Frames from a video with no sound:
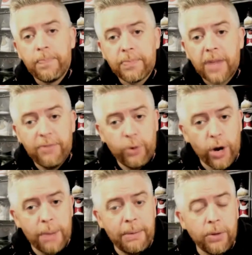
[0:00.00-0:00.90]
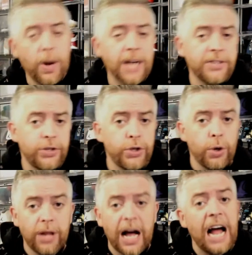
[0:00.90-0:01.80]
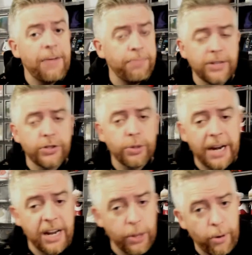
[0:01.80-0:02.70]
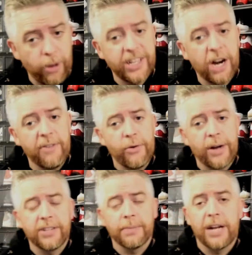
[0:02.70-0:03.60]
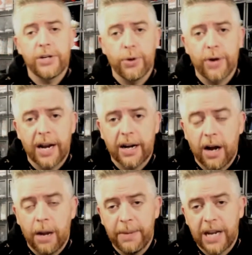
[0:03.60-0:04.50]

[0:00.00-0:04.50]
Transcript: If you want to be able to watch this show live, plus so many other perks, head over to thewrestlingmatshow.com.